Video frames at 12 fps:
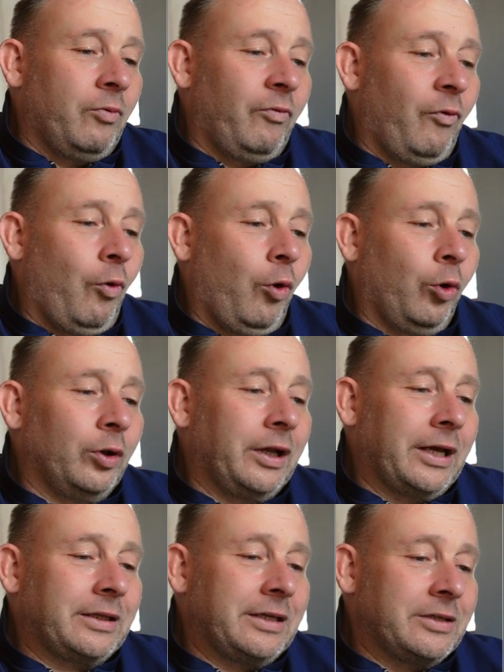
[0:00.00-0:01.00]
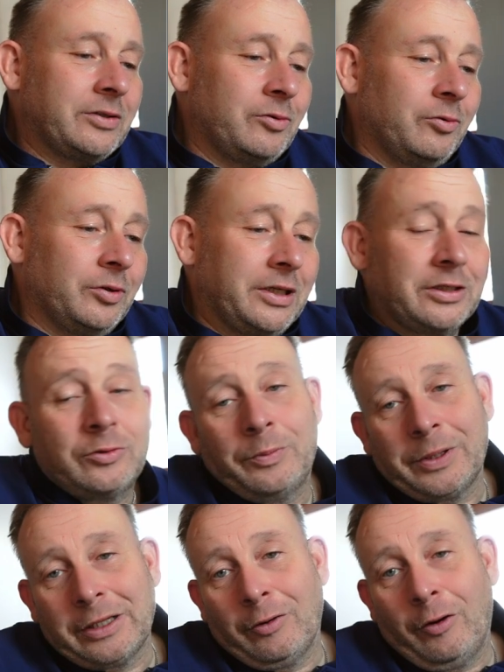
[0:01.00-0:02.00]
wall, like this, or this
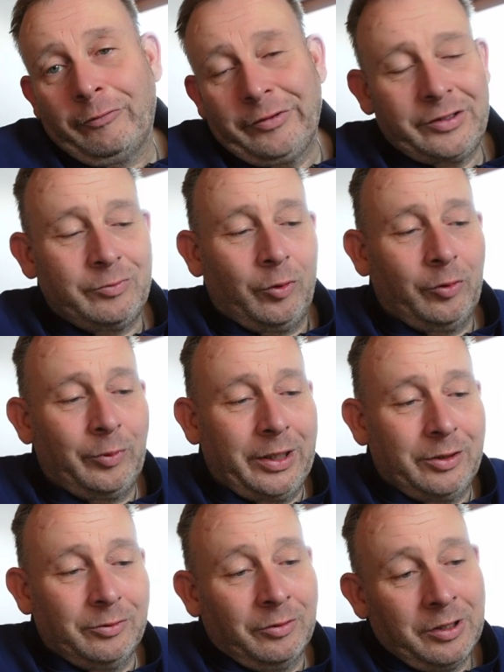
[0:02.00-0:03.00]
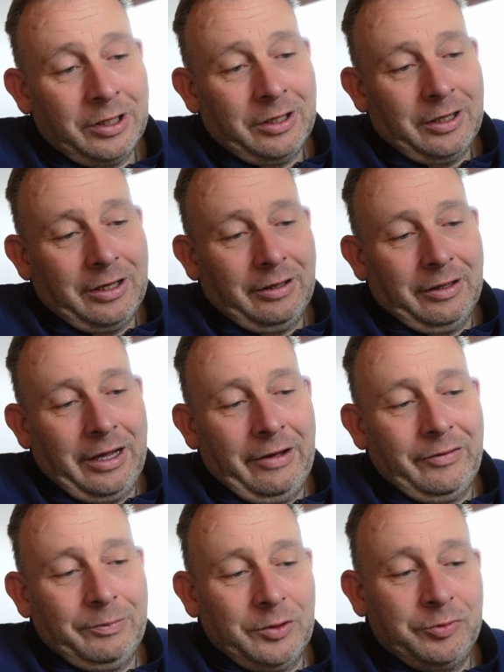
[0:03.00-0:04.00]
typical office wall where you
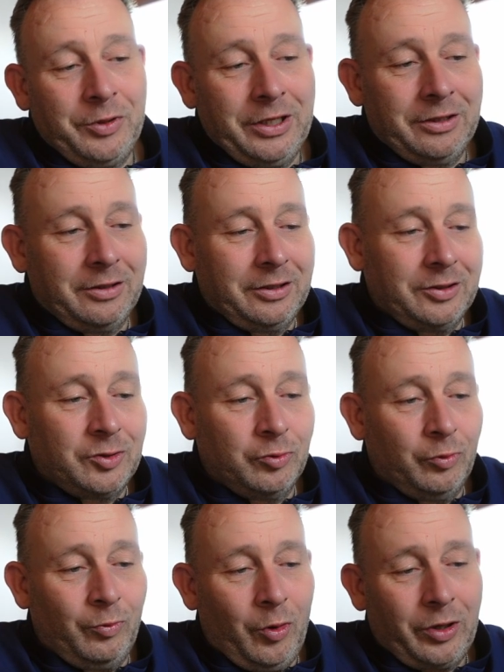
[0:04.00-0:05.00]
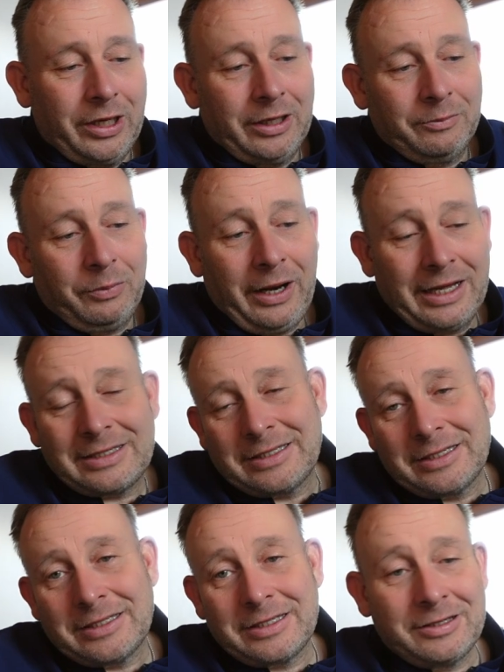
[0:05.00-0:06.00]
have it between two working
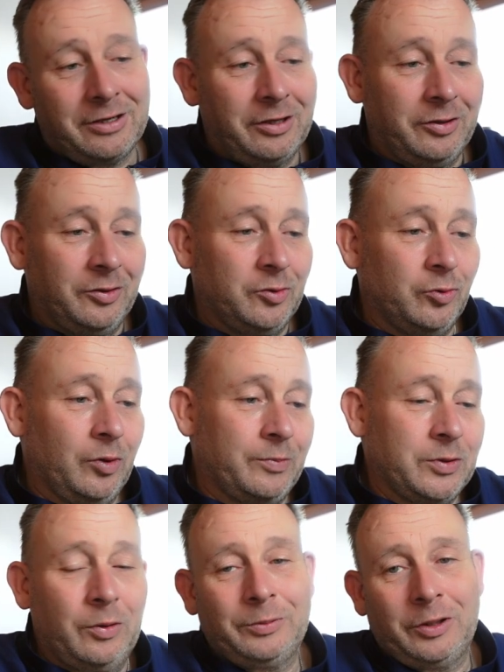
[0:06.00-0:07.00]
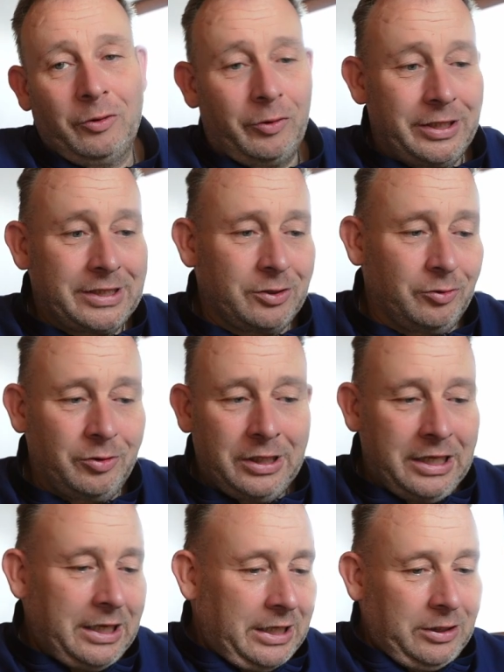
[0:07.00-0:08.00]
places to absorb the noise, so
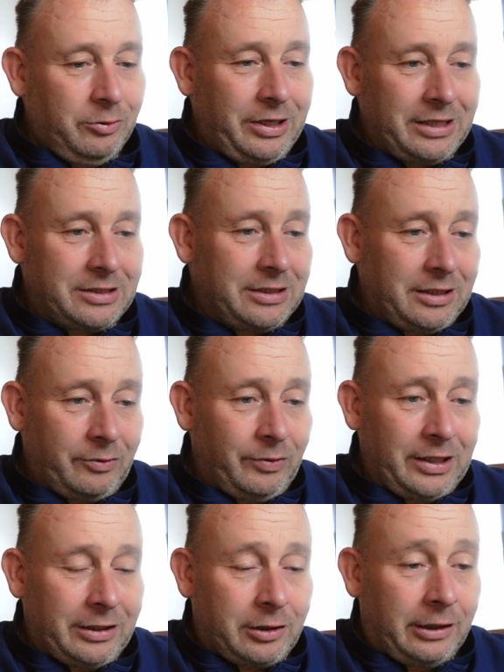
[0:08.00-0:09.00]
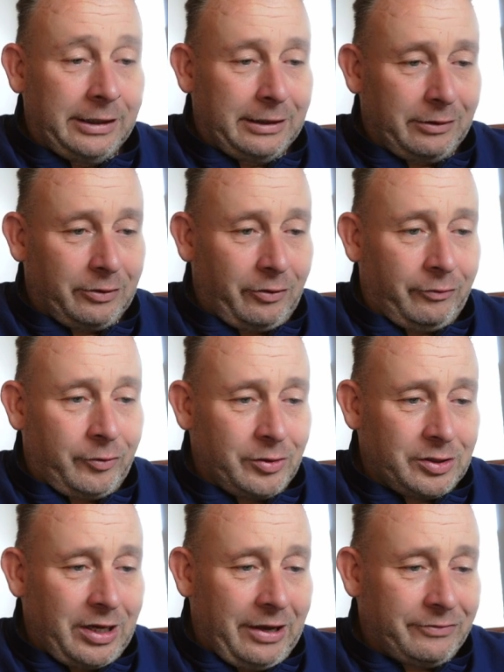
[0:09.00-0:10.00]
you can see it really clear. Of
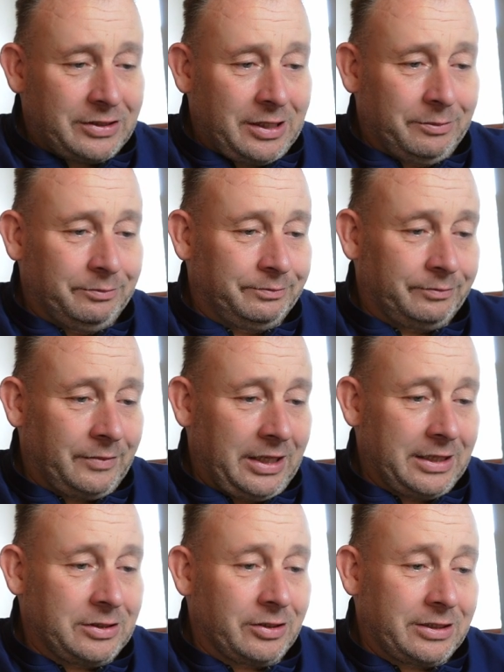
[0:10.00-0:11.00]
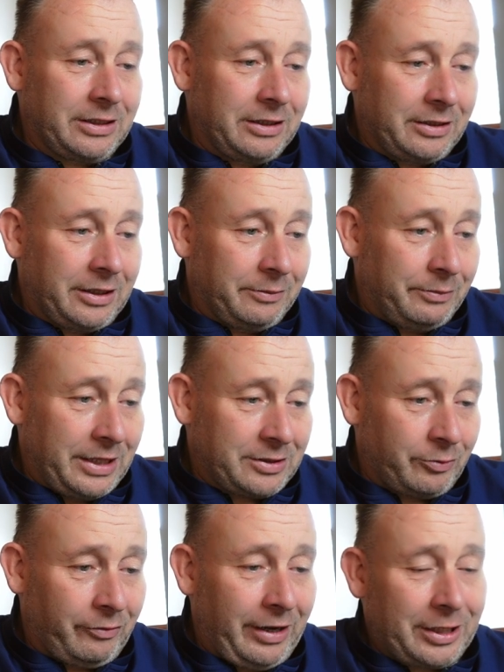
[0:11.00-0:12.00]
course you have some, it's not here the
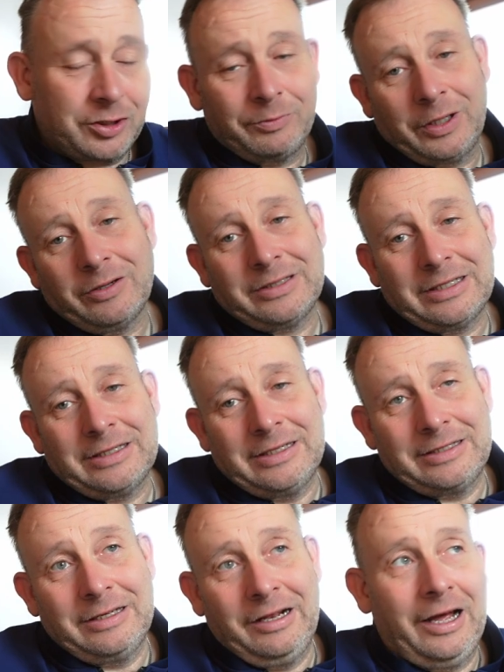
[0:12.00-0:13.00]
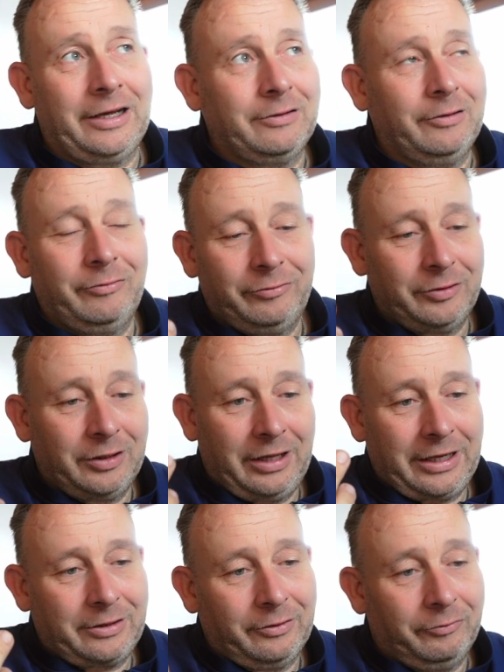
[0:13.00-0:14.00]
best reflection because this is like
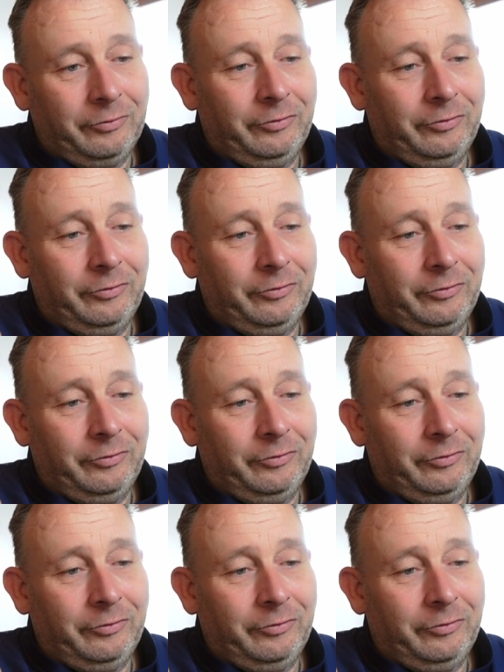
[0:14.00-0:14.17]
a